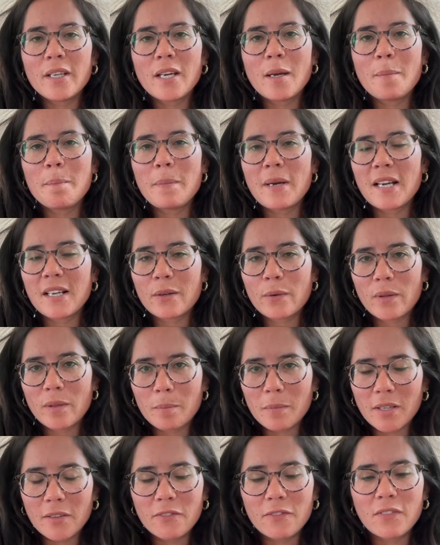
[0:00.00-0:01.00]
I'm back with
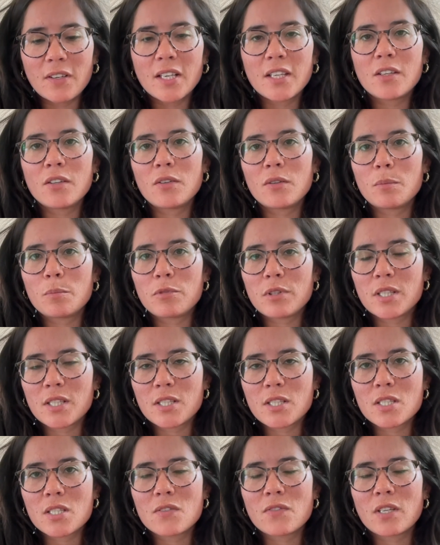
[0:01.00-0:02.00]
my final
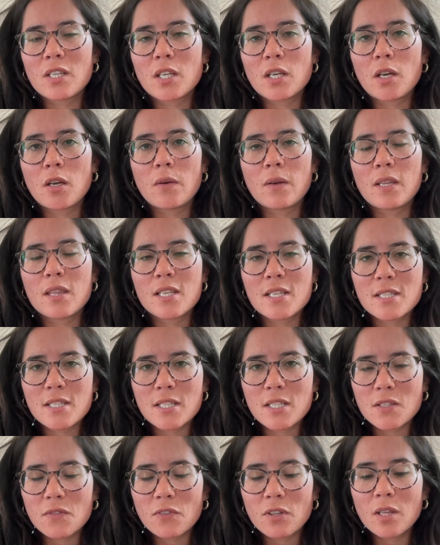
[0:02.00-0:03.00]
predictions video and this
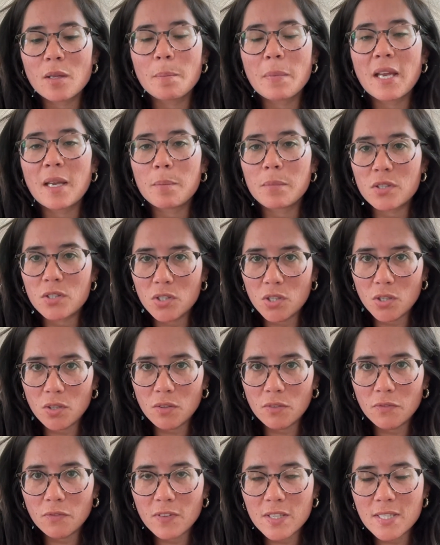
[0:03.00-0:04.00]
is for the paper
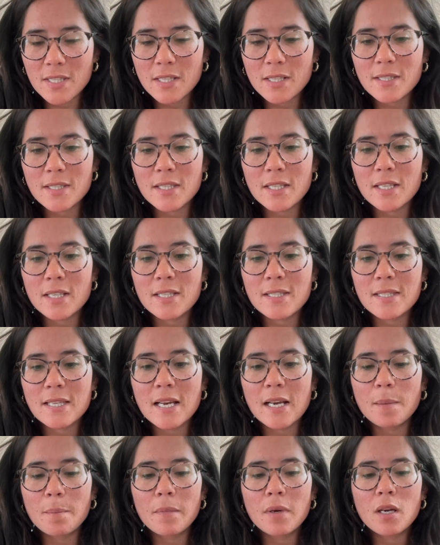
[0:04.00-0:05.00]
2 physics
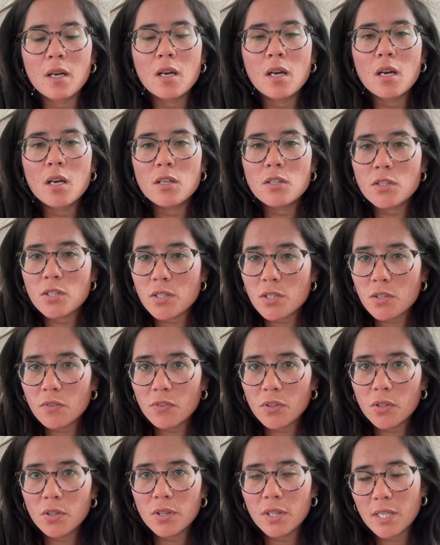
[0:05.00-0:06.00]
exam. Just a
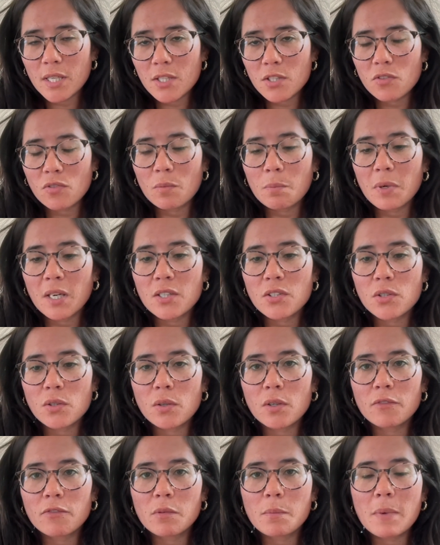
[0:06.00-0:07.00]
few things to remind you
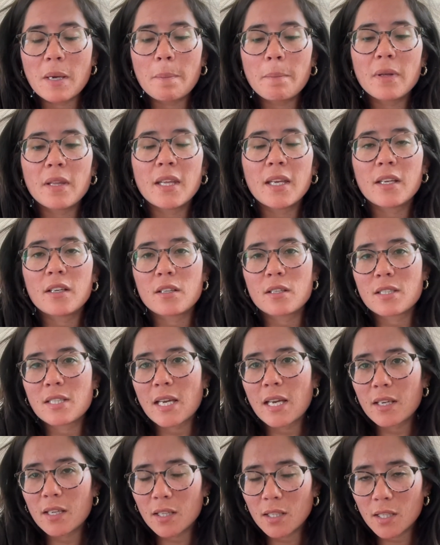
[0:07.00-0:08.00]
of. Remember they could
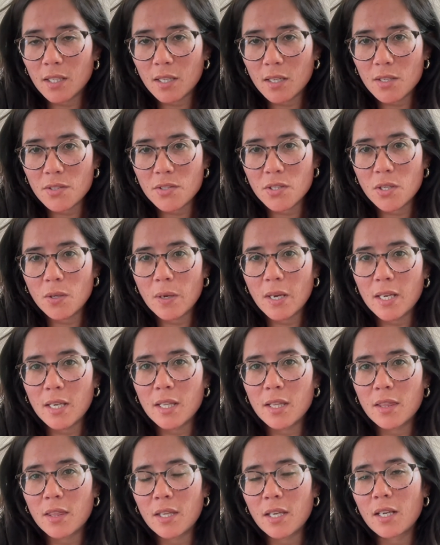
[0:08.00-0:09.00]
technically ask you
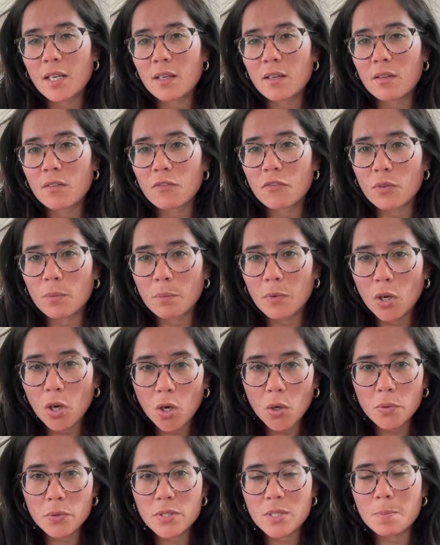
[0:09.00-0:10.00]
anything from the
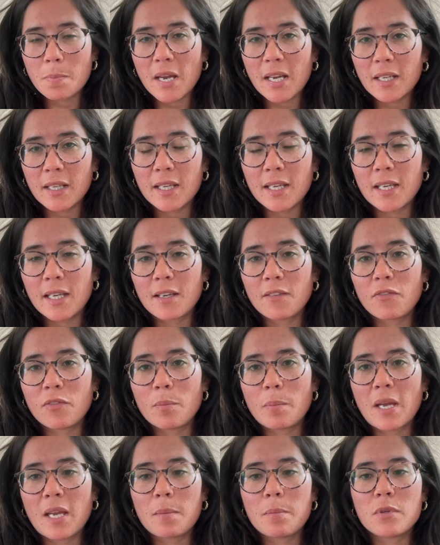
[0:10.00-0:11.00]
whole spec here for
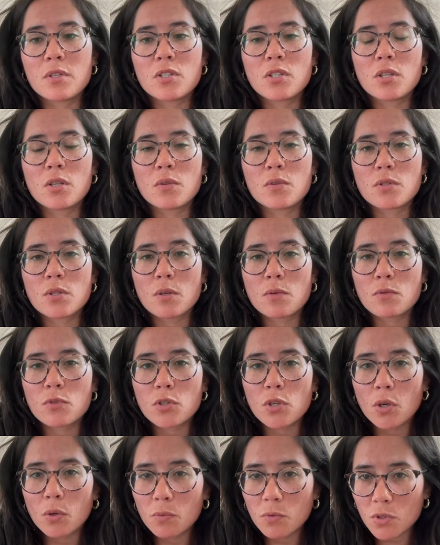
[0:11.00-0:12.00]
paper 2 so
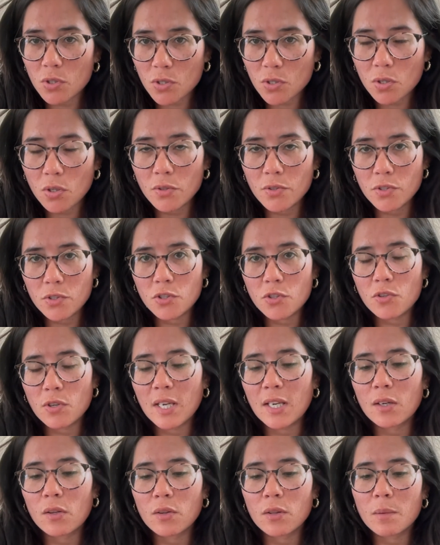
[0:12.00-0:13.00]
don't just
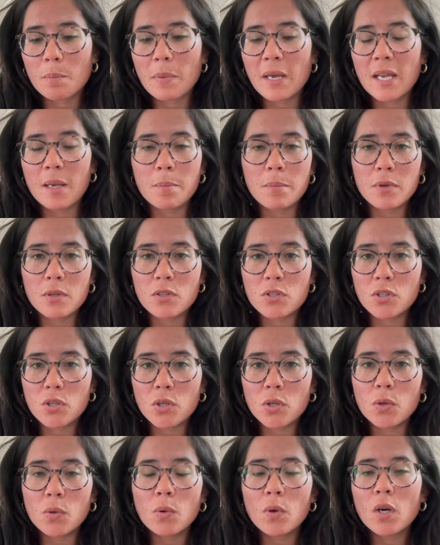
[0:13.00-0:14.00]
concentrate on the paper
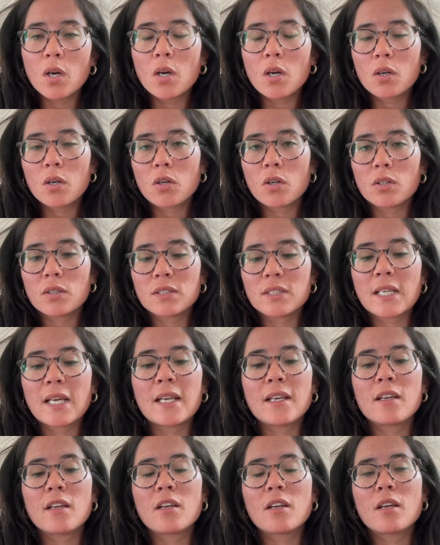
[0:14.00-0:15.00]
2
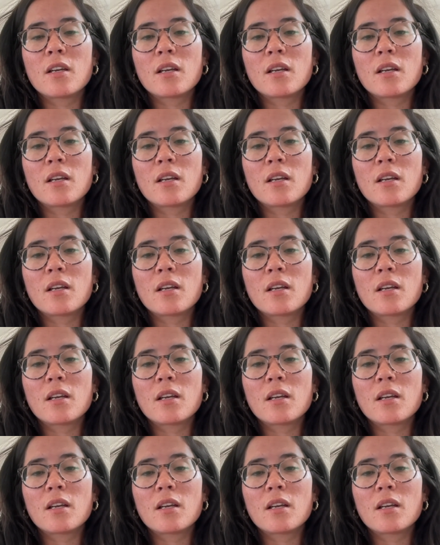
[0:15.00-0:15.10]
content